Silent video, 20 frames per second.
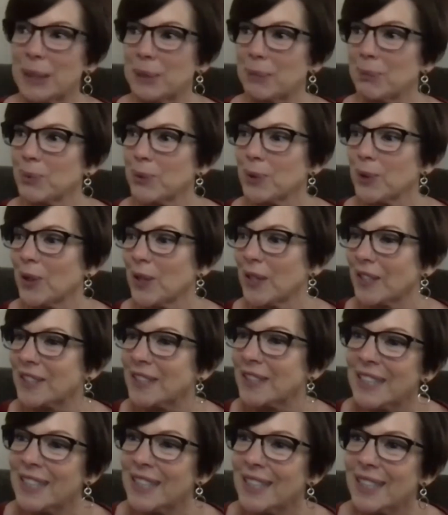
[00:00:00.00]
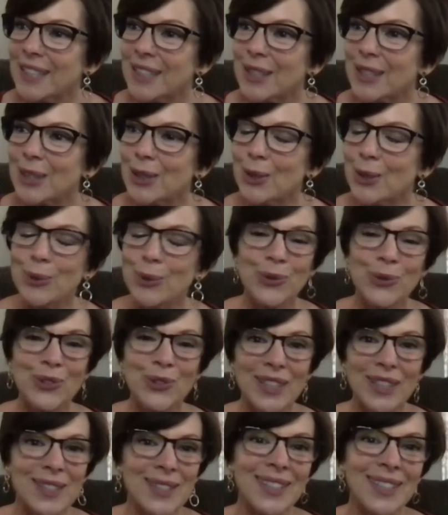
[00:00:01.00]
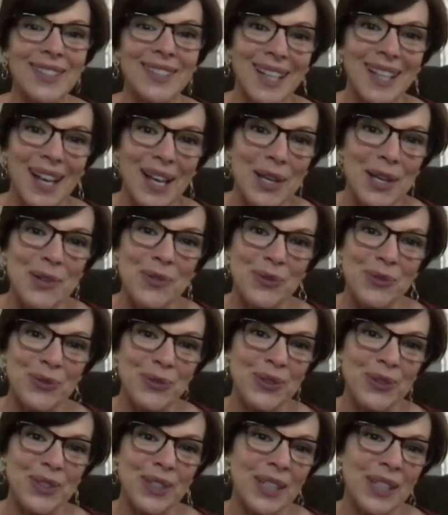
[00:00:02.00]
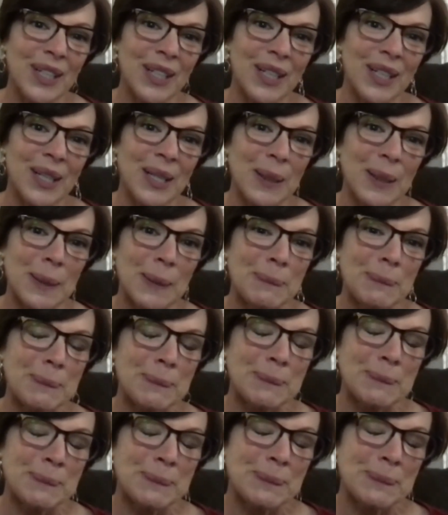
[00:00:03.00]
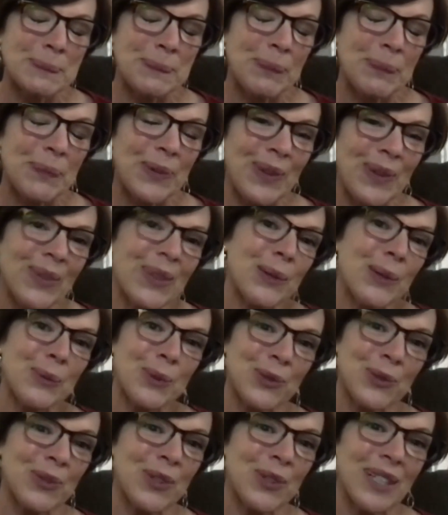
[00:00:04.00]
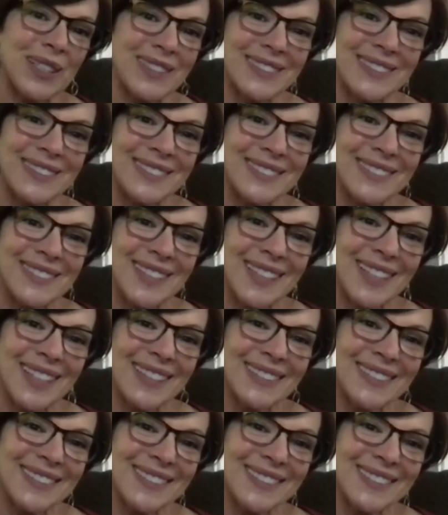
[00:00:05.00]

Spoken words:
brought Lucy to life. So that was fun. Yeah.